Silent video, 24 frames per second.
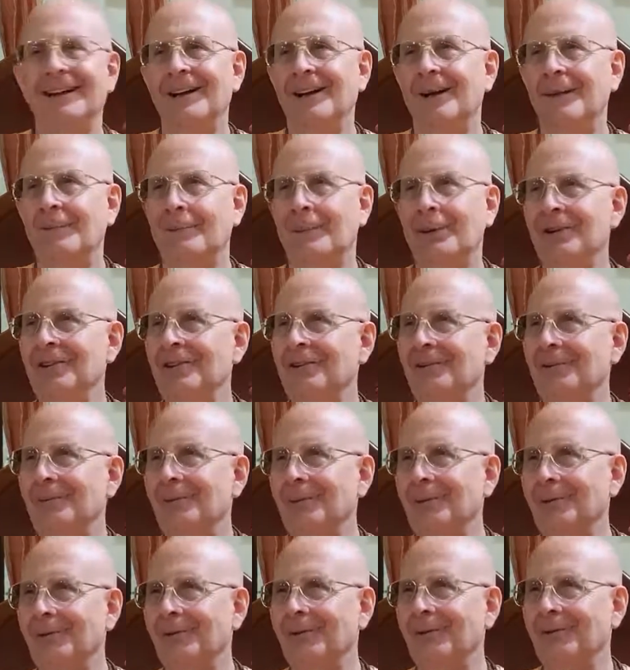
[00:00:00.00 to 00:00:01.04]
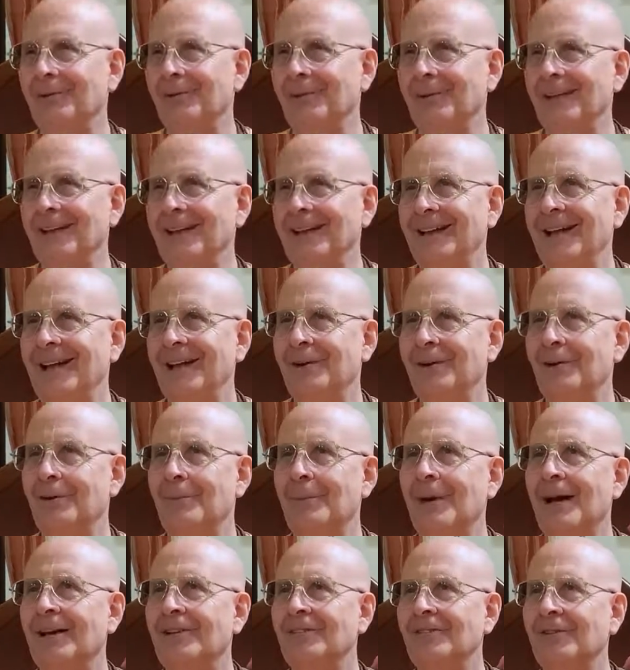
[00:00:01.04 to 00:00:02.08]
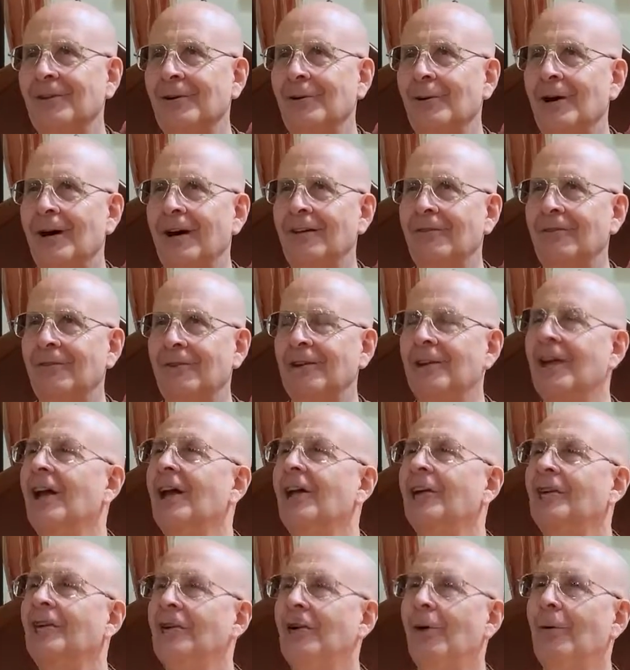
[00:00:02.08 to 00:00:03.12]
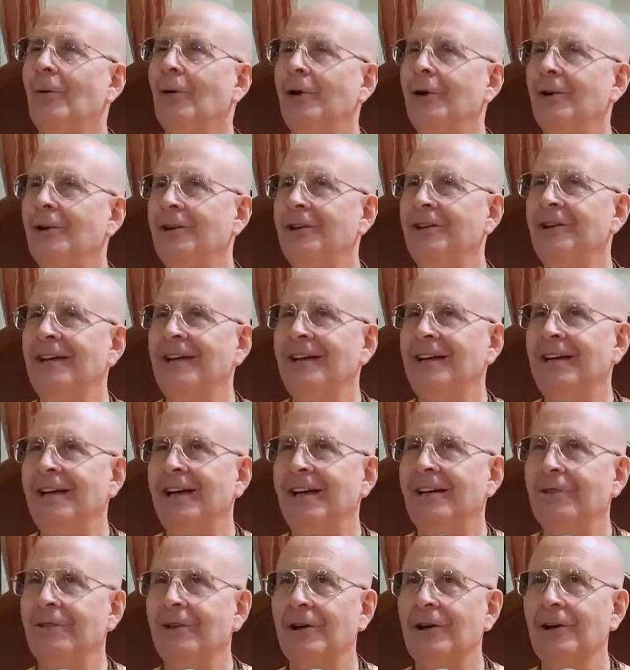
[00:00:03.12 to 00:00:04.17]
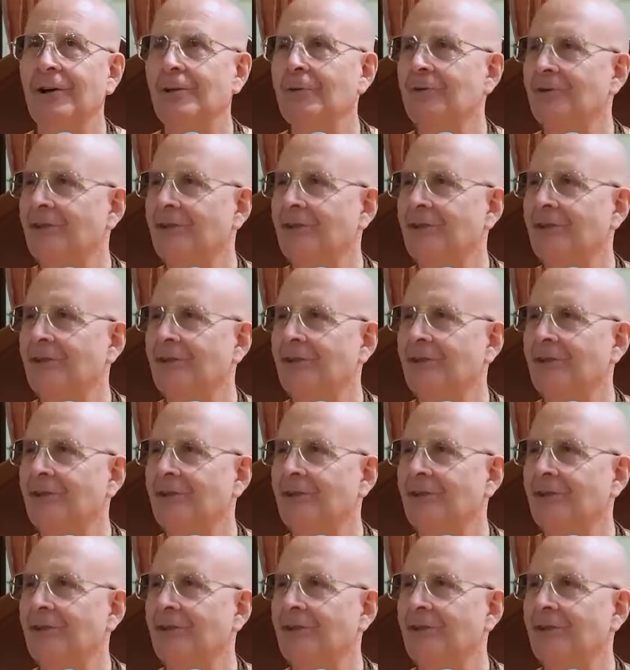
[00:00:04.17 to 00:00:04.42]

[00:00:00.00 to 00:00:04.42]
principle that we hear about so often: no good deed ever goes